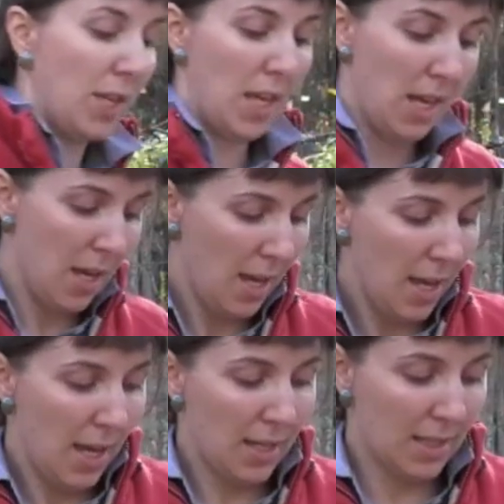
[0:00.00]
key
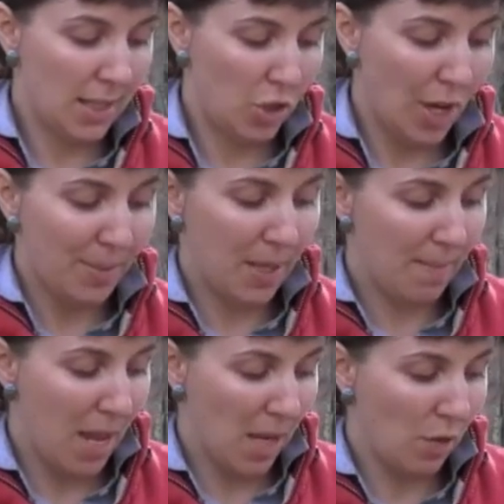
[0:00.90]
is the
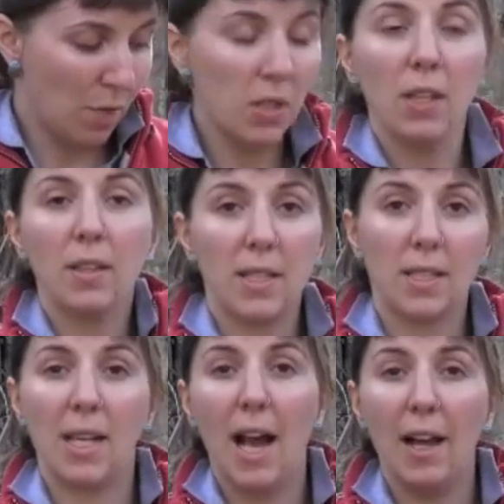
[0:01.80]
Jepson Manual. This
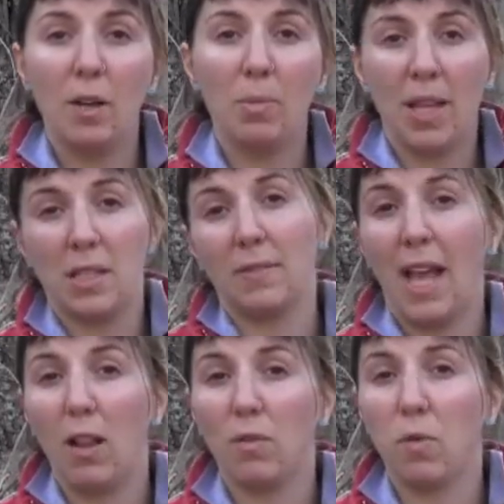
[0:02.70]
is the higher plants of
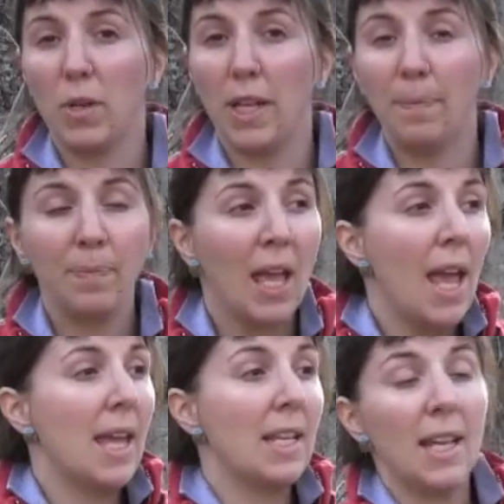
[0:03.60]
California.
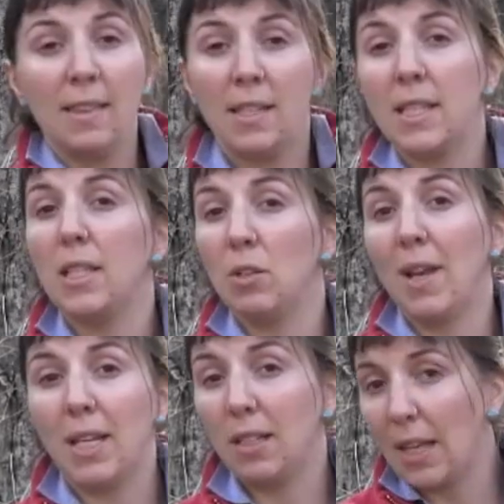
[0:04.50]
And again, this
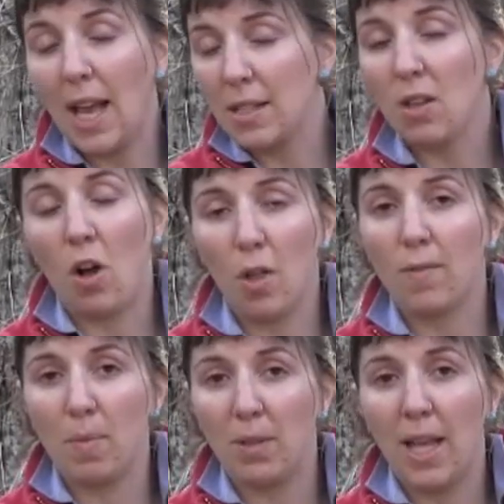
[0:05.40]
theoretically has all
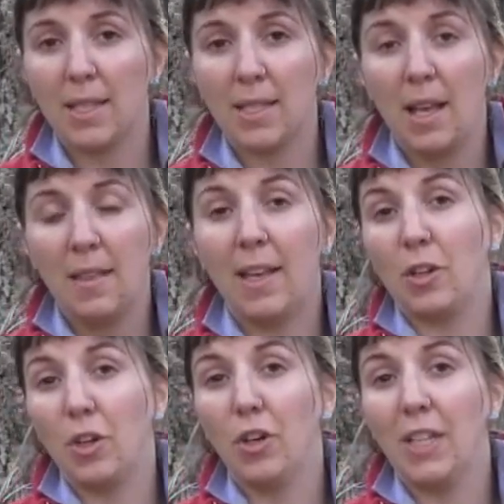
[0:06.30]
of the plants that
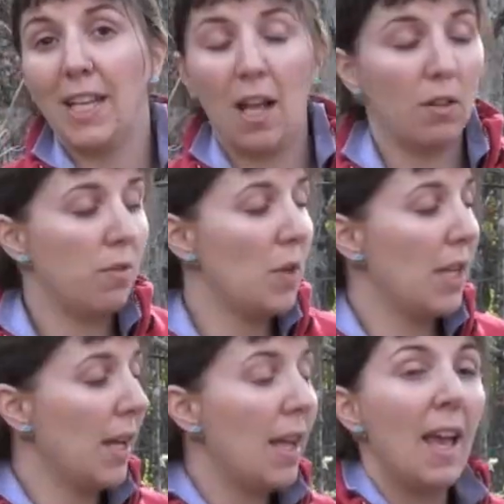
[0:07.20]
occur in
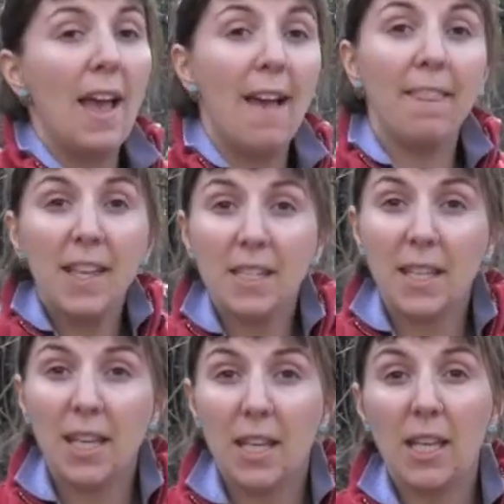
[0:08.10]
California. And this
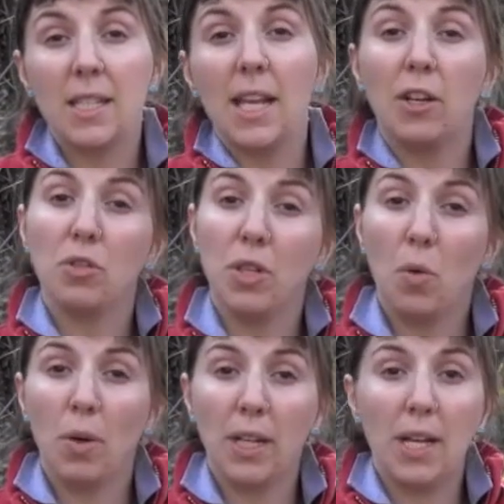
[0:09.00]
key is actually
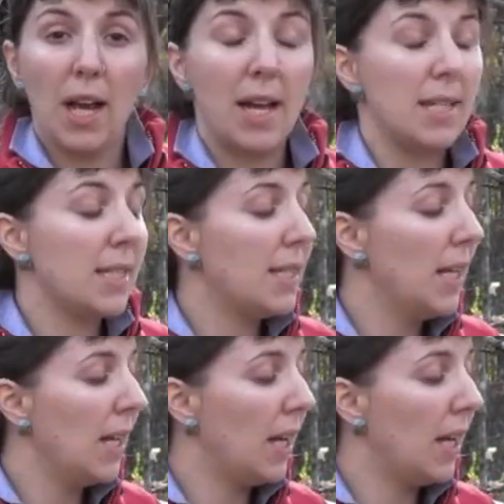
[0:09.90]
organized,